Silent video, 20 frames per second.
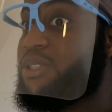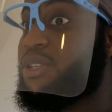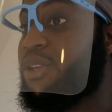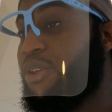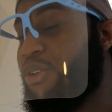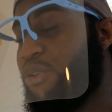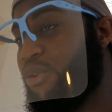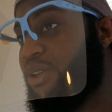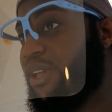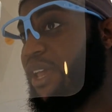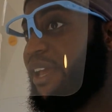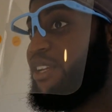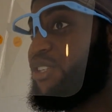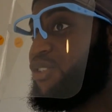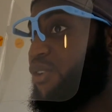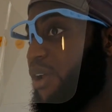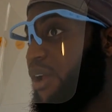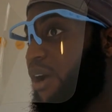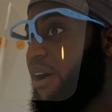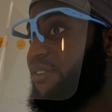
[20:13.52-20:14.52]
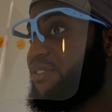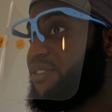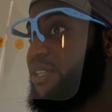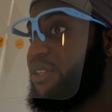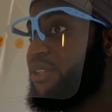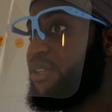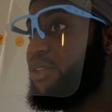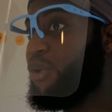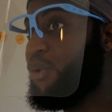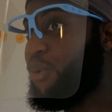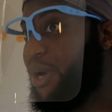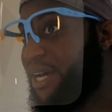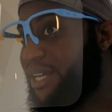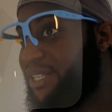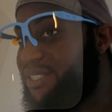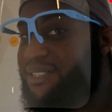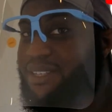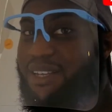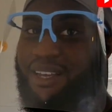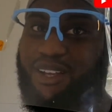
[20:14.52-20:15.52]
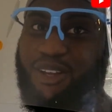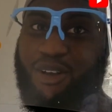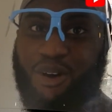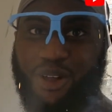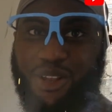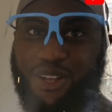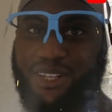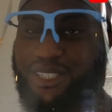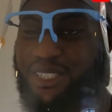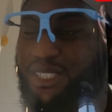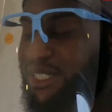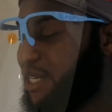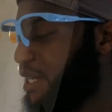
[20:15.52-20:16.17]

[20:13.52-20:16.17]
UK straight after the US in college,